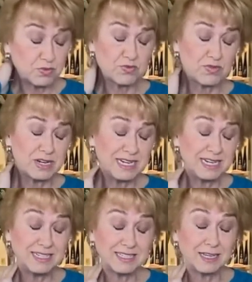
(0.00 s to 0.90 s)

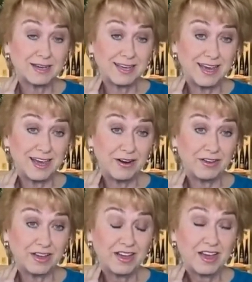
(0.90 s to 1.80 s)
really tight
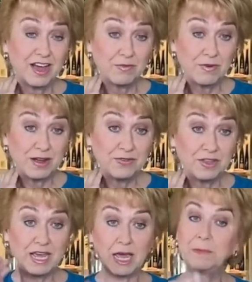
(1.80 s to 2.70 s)
area around the neck,